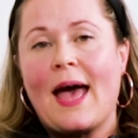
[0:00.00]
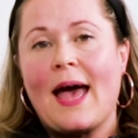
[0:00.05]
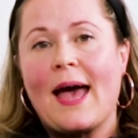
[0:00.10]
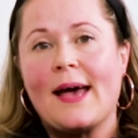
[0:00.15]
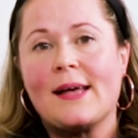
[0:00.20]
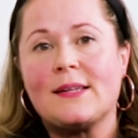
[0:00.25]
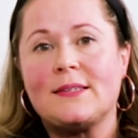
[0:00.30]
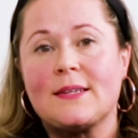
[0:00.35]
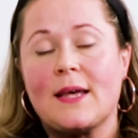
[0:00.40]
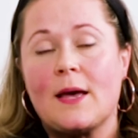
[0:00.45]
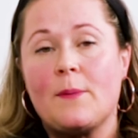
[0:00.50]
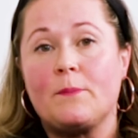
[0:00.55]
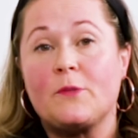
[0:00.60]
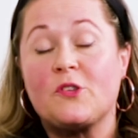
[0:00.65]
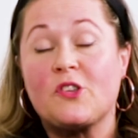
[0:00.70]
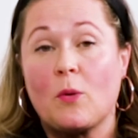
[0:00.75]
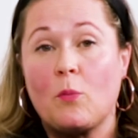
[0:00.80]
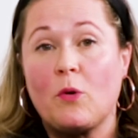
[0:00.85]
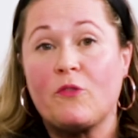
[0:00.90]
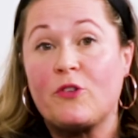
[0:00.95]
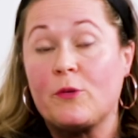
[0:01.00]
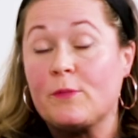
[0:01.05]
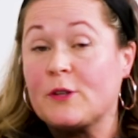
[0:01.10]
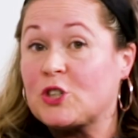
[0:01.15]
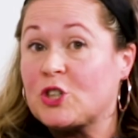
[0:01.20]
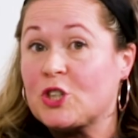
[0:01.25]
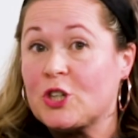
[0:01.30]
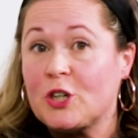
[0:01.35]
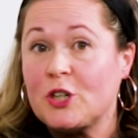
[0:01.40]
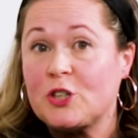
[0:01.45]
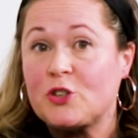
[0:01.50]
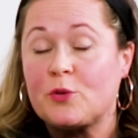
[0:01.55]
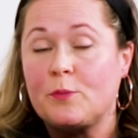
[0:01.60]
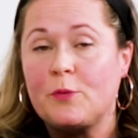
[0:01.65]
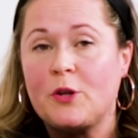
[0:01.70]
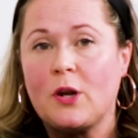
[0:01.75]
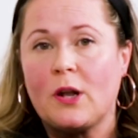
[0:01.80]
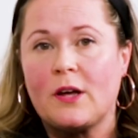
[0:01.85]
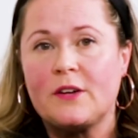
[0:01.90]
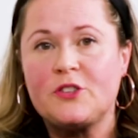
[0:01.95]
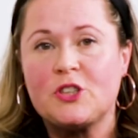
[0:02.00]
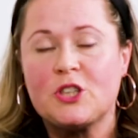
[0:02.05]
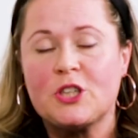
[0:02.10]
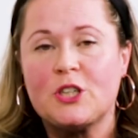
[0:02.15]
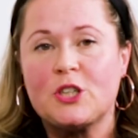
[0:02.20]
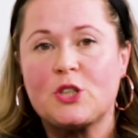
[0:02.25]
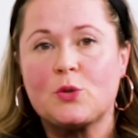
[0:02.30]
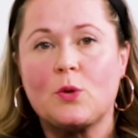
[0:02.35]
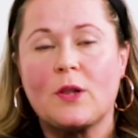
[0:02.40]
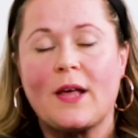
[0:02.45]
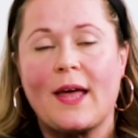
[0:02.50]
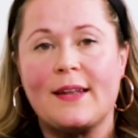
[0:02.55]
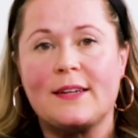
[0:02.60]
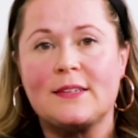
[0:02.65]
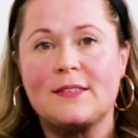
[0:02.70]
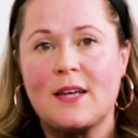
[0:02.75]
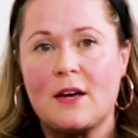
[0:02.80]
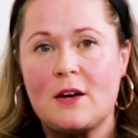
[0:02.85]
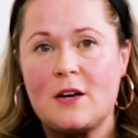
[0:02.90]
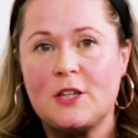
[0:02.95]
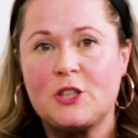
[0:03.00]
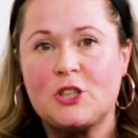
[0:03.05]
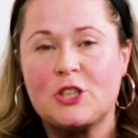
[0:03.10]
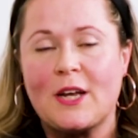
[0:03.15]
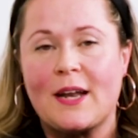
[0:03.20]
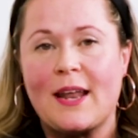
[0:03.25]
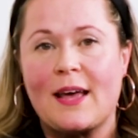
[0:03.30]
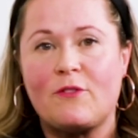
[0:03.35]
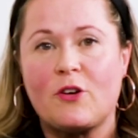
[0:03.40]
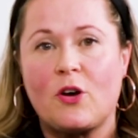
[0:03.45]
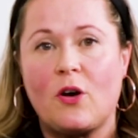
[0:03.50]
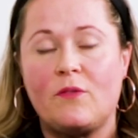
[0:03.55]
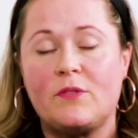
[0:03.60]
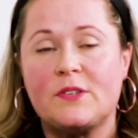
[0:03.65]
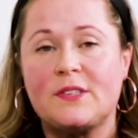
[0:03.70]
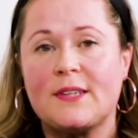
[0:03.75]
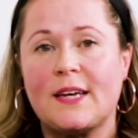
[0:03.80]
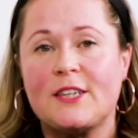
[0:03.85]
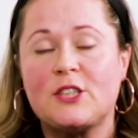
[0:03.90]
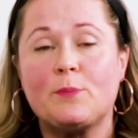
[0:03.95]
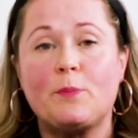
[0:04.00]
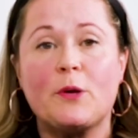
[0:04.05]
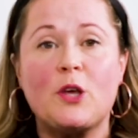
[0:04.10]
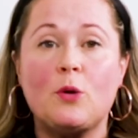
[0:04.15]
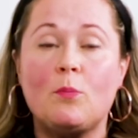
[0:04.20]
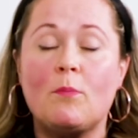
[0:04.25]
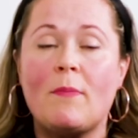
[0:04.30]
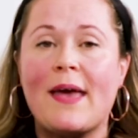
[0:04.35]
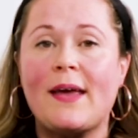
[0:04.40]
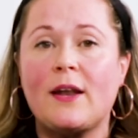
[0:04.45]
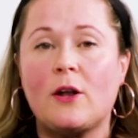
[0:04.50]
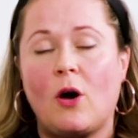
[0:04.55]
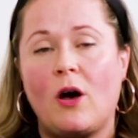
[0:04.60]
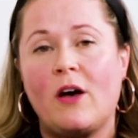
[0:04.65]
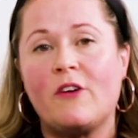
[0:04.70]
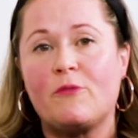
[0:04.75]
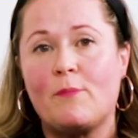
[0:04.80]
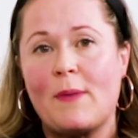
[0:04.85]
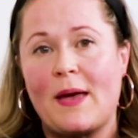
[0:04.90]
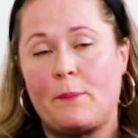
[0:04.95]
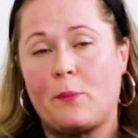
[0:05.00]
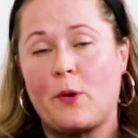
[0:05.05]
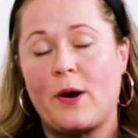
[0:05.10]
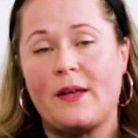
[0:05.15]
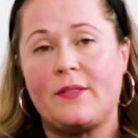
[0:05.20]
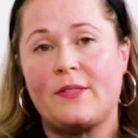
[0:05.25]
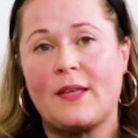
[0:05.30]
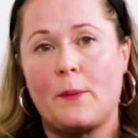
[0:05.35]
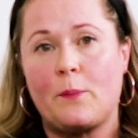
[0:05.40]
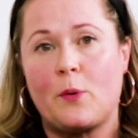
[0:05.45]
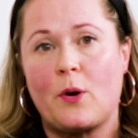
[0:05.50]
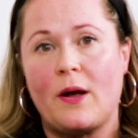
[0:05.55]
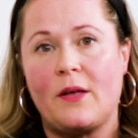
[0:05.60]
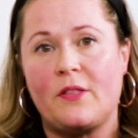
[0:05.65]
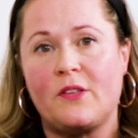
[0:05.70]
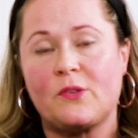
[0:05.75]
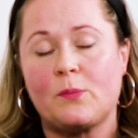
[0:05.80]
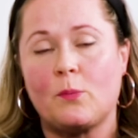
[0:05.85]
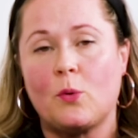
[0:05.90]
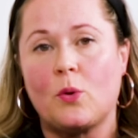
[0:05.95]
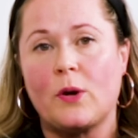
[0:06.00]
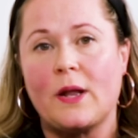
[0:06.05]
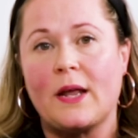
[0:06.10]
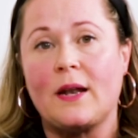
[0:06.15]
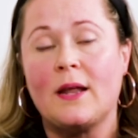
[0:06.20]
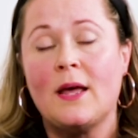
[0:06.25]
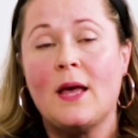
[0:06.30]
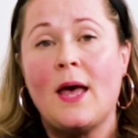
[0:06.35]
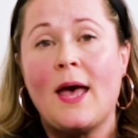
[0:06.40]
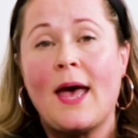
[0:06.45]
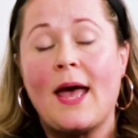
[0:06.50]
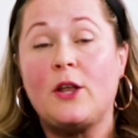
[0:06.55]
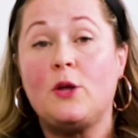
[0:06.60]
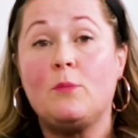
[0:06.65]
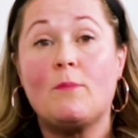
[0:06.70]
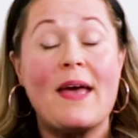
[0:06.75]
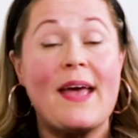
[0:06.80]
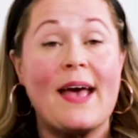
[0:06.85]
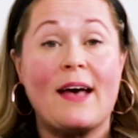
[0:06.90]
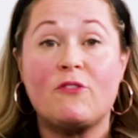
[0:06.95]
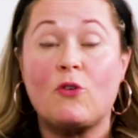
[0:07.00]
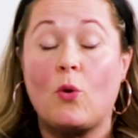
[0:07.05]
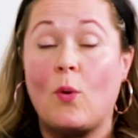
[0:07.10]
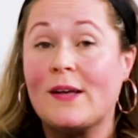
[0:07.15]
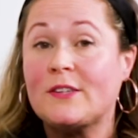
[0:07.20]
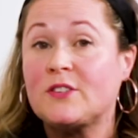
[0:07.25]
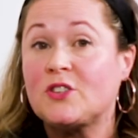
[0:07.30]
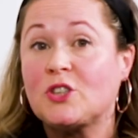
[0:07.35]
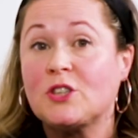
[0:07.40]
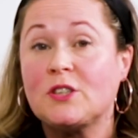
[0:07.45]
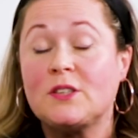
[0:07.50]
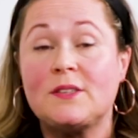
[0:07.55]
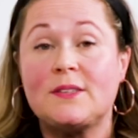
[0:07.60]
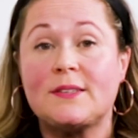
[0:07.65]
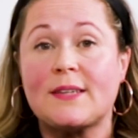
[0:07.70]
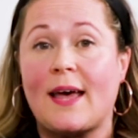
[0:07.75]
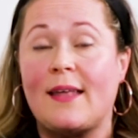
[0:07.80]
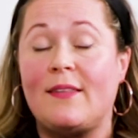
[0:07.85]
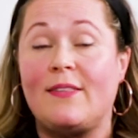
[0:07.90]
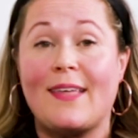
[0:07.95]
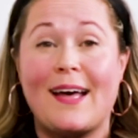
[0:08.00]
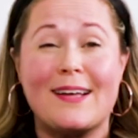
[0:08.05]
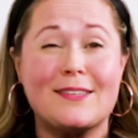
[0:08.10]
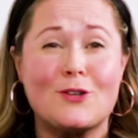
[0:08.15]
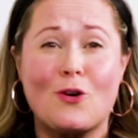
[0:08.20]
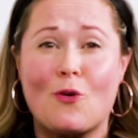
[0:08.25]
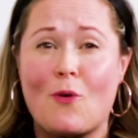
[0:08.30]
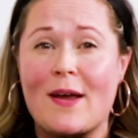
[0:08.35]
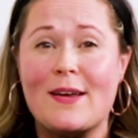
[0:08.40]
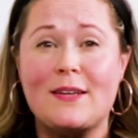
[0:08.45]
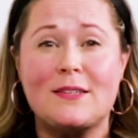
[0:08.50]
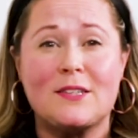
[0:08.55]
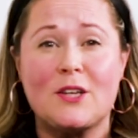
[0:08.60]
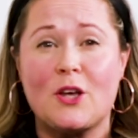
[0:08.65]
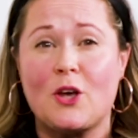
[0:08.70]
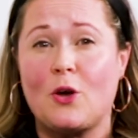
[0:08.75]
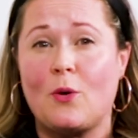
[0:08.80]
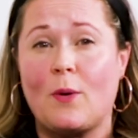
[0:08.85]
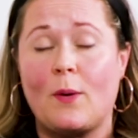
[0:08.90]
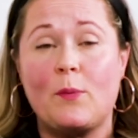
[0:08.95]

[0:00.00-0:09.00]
And someone from the church, from New Life Church, will get in touch and have a conversation. But you may not have prayed that prayer this morning. And you may have questions, and that's great too.